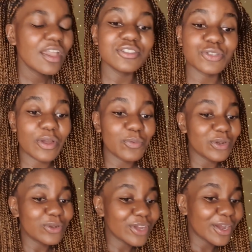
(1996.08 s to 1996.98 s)
so I
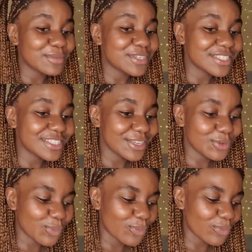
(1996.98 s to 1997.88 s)
would look up to see
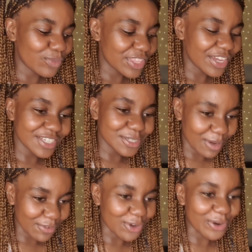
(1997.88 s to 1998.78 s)
the item
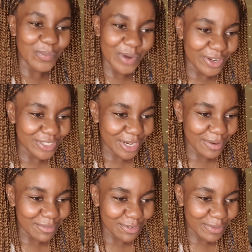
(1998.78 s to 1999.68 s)
I've got where it's
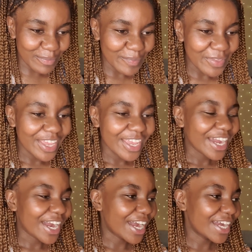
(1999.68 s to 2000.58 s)
come from
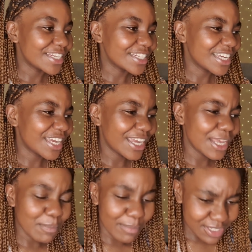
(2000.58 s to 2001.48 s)
and
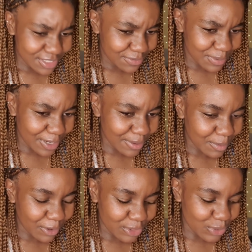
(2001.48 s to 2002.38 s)
it must have been up
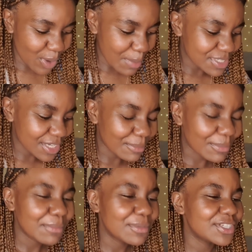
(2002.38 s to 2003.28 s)
on the website
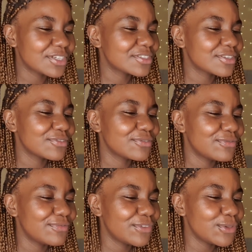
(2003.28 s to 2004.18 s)
maybe just a
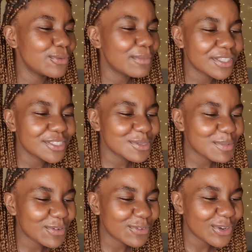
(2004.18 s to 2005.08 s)
few months
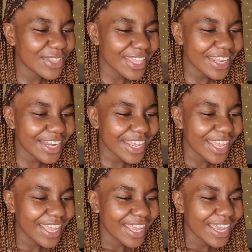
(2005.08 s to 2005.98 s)
before then
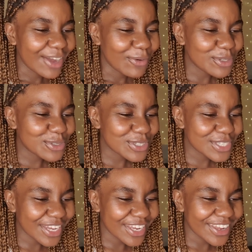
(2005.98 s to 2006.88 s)
which is
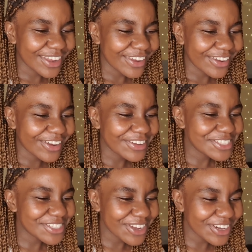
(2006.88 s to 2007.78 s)
like mm.
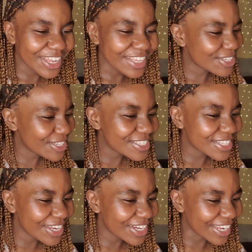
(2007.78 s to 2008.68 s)
concern it's
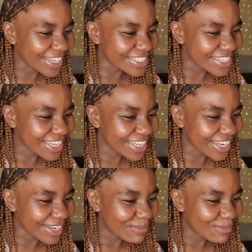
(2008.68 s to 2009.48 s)
concerning isn't it